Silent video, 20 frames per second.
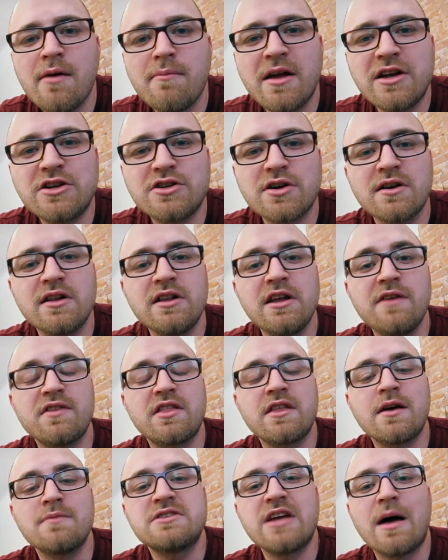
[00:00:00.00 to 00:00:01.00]
Make sure to leave a
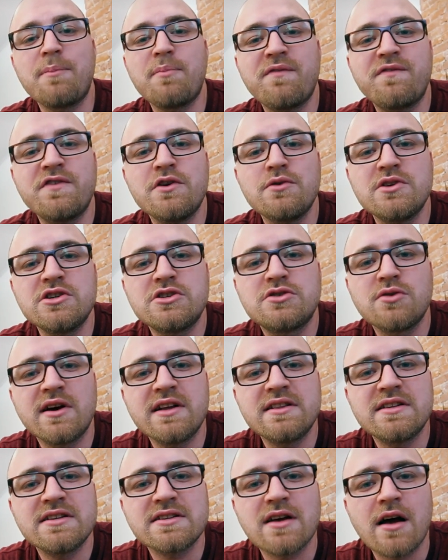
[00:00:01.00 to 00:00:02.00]
thumbs up if you
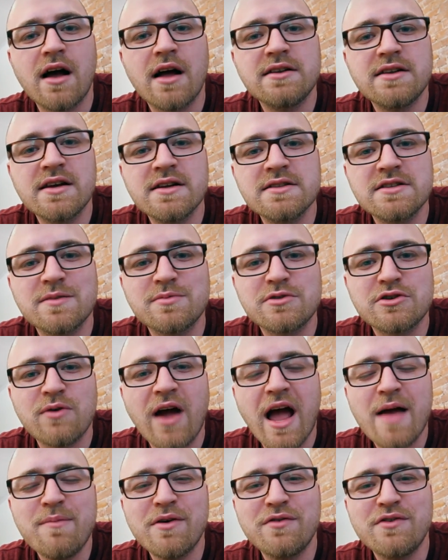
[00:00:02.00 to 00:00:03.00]
enjoyed this content,
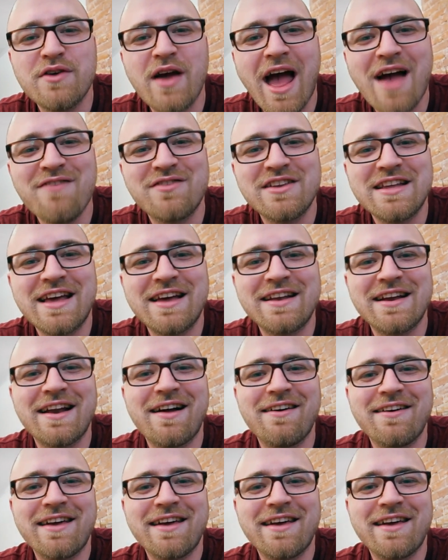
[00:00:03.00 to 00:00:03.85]
subscribe if you haven't yet, and